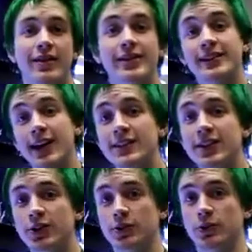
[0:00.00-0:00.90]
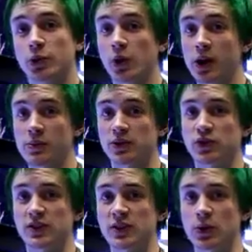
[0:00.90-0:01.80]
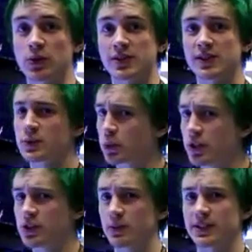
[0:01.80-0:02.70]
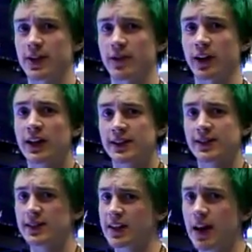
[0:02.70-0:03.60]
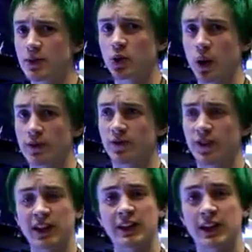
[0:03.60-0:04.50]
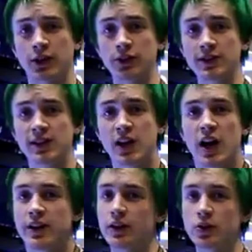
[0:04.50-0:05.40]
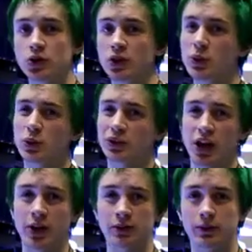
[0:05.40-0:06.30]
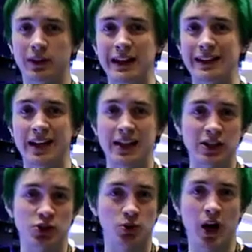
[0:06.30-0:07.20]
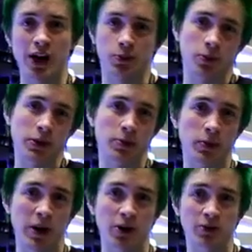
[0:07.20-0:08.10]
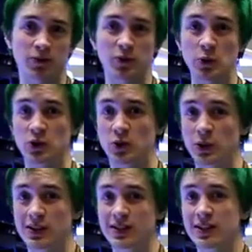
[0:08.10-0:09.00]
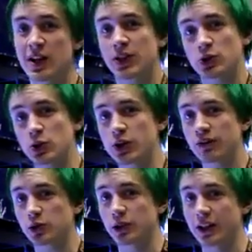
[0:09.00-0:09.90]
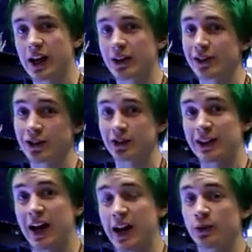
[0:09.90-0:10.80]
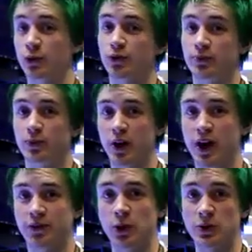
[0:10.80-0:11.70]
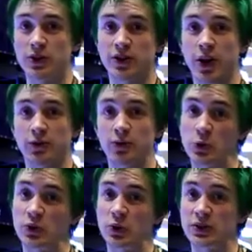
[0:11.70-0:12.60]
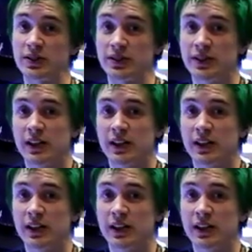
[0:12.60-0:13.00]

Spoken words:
The dietary requirements for seahorses is pretty specific, since they can be quite finicky eaters. They usually will not eat any dry or pre-prepared food sources, so usually you have to rely on either live or frozen thawed food sources.